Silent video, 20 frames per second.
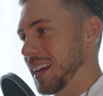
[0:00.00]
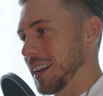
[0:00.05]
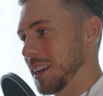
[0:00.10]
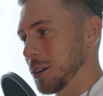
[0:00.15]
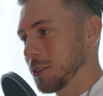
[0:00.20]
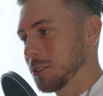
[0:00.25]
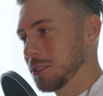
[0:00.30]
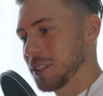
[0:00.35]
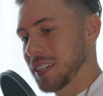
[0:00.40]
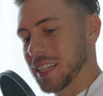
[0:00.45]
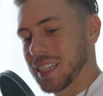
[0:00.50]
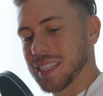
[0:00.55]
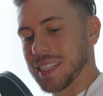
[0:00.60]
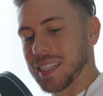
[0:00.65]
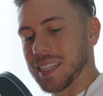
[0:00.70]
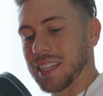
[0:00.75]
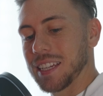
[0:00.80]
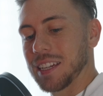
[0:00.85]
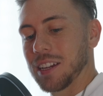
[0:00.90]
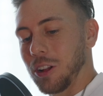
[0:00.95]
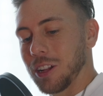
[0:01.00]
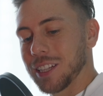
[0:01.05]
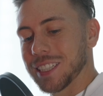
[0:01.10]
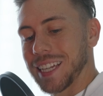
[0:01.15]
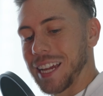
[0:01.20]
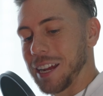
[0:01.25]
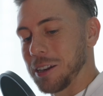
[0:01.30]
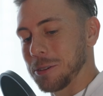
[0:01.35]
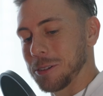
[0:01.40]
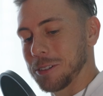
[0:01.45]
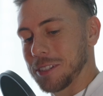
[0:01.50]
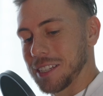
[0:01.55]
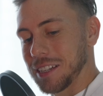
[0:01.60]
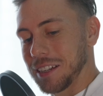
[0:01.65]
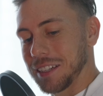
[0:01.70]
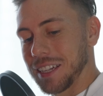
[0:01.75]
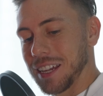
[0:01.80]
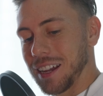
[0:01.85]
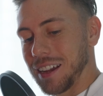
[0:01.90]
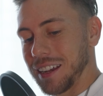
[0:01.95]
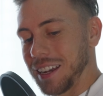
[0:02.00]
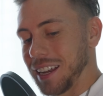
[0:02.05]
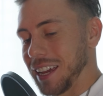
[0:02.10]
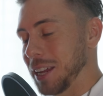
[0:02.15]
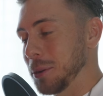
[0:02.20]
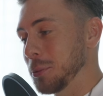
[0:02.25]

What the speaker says: and now you can see all the errors are gone,